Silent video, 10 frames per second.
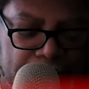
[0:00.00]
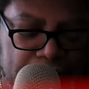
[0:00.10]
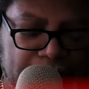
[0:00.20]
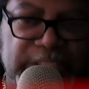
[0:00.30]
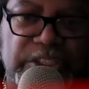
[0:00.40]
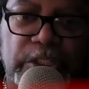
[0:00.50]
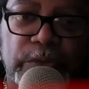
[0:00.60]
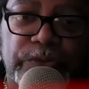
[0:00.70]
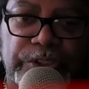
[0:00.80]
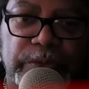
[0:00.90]
it
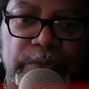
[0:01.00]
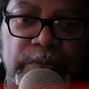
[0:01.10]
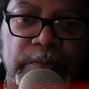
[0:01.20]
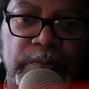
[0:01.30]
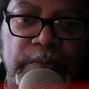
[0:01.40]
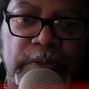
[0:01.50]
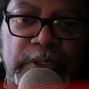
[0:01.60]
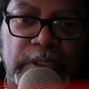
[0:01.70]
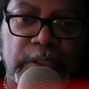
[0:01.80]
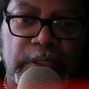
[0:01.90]
shows you,
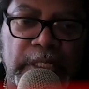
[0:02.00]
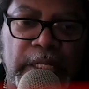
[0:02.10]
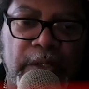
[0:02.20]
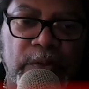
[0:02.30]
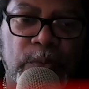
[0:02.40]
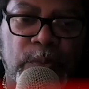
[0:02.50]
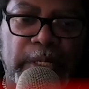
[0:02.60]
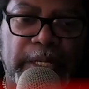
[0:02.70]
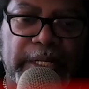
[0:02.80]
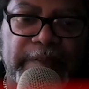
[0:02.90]

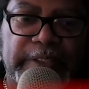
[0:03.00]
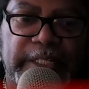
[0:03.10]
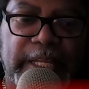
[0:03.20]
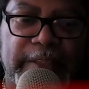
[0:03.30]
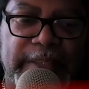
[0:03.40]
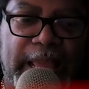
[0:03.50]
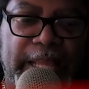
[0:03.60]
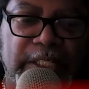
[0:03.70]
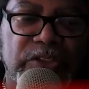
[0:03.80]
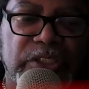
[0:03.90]
and everything like
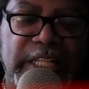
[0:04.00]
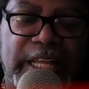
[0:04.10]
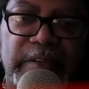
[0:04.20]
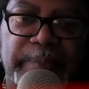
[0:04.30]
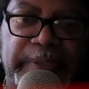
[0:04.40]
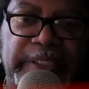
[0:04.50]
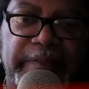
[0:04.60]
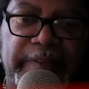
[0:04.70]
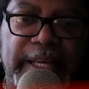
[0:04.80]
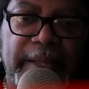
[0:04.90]
that. You just have to
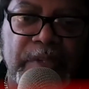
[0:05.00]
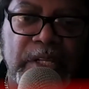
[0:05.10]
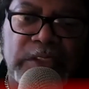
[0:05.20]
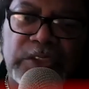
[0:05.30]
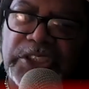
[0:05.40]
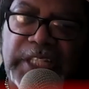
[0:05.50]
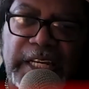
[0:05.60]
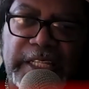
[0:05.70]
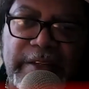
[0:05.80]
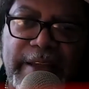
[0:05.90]
believe that." So it's kind
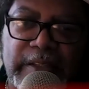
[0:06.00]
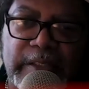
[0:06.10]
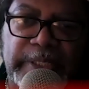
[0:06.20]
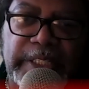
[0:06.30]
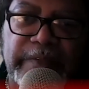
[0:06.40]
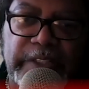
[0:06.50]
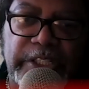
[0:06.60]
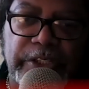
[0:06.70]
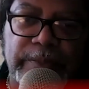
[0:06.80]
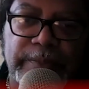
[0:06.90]
of like you have to believe in
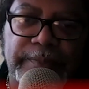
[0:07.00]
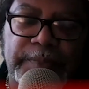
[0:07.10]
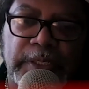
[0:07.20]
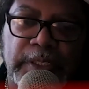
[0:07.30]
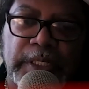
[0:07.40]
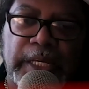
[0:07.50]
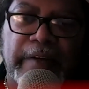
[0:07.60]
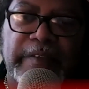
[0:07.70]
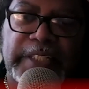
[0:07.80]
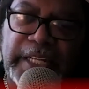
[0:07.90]
you and
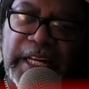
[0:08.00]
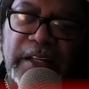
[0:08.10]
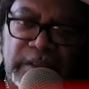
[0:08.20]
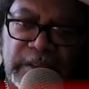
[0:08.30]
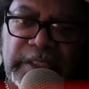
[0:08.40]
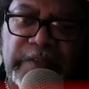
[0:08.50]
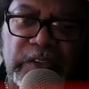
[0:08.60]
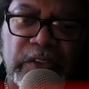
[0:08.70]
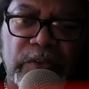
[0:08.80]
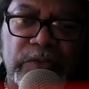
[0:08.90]
everything, and I'll leave you
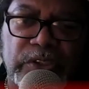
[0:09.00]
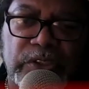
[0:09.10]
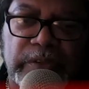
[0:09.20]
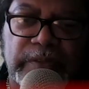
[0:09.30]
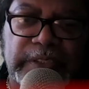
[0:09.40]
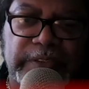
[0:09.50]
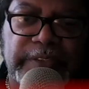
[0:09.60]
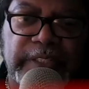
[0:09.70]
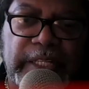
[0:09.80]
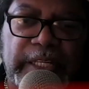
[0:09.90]
alone to do this
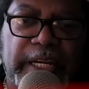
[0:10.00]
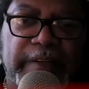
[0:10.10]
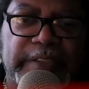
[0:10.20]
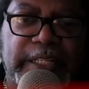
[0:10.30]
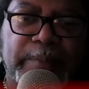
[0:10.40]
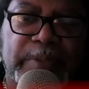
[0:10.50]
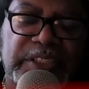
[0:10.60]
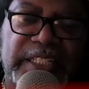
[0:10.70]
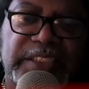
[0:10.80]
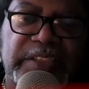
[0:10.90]
and everything. But
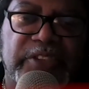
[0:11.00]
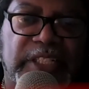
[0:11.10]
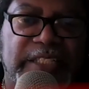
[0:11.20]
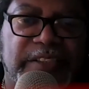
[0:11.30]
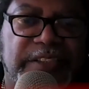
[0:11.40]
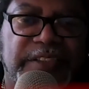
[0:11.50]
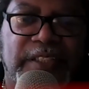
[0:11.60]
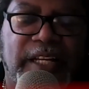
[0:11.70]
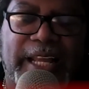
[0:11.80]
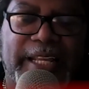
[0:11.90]
then she realizes,
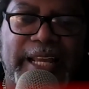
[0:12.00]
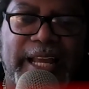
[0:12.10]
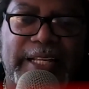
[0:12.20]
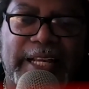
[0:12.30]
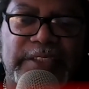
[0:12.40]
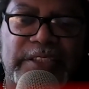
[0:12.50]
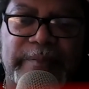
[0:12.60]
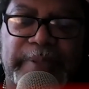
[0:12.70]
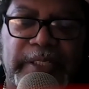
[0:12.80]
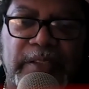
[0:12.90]
I shouldn't
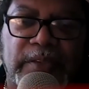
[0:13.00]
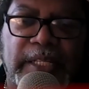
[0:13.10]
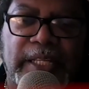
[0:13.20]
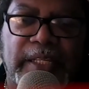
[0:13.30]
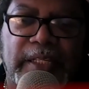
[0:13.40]
be alone. Like,